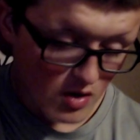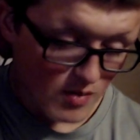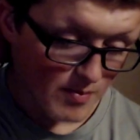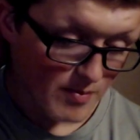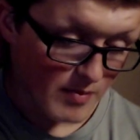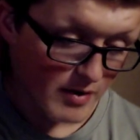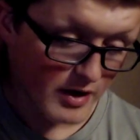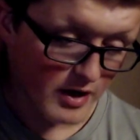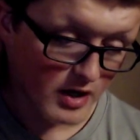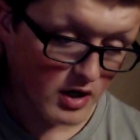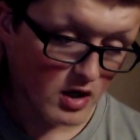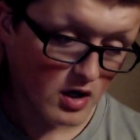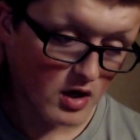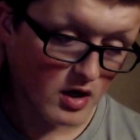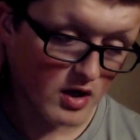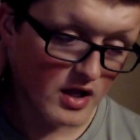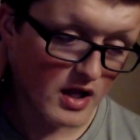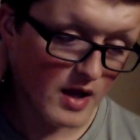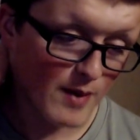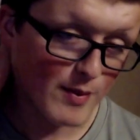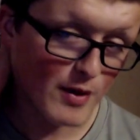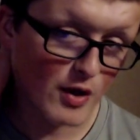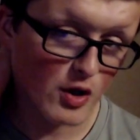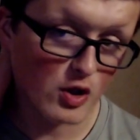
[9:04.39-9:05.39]
But
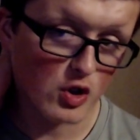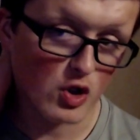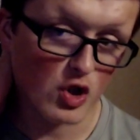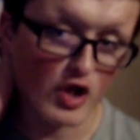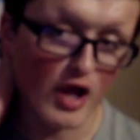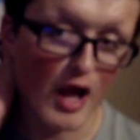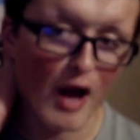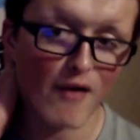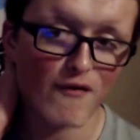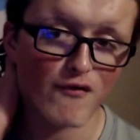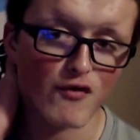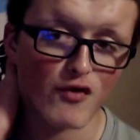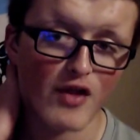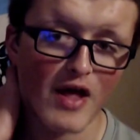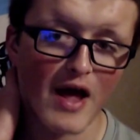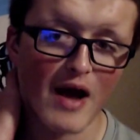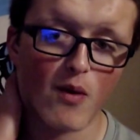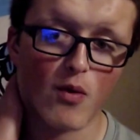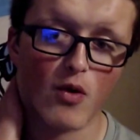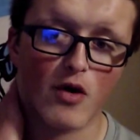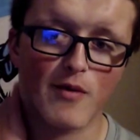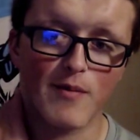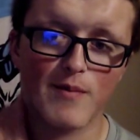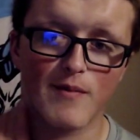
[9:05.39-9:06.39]
yeah, be on the lookout for that
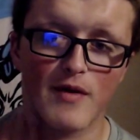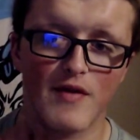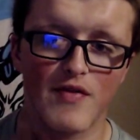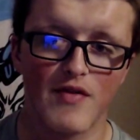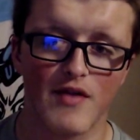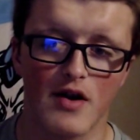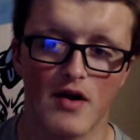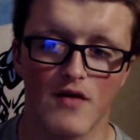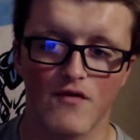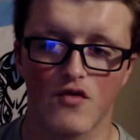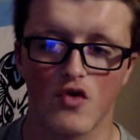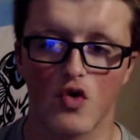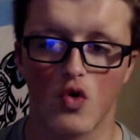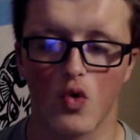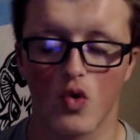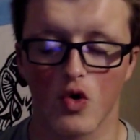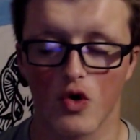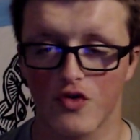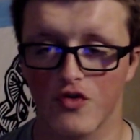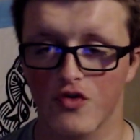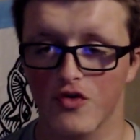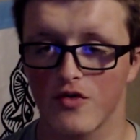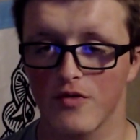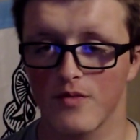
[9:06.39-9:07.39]
one. And then of
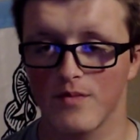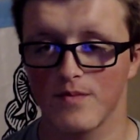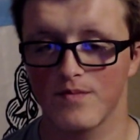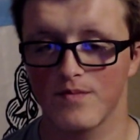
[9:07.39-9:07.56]
course,